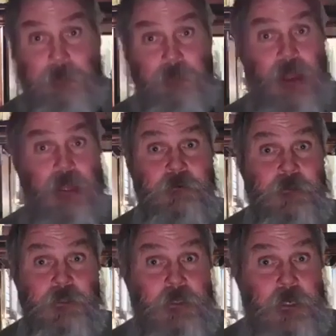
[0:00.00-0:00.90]
They might have
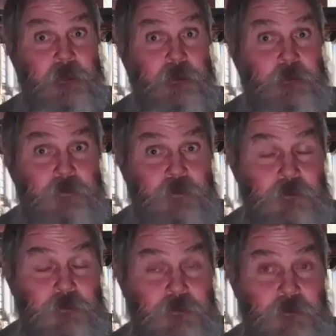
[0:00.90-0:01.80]
been brighter than the
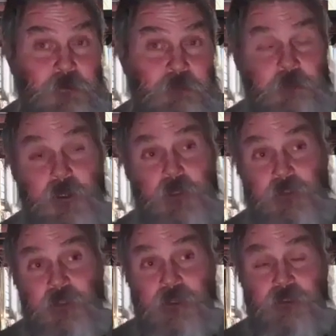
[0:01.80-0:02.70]
Arabs,
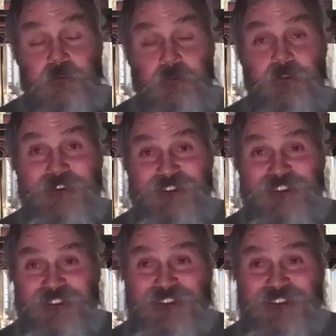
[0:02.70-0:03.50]
but yeah.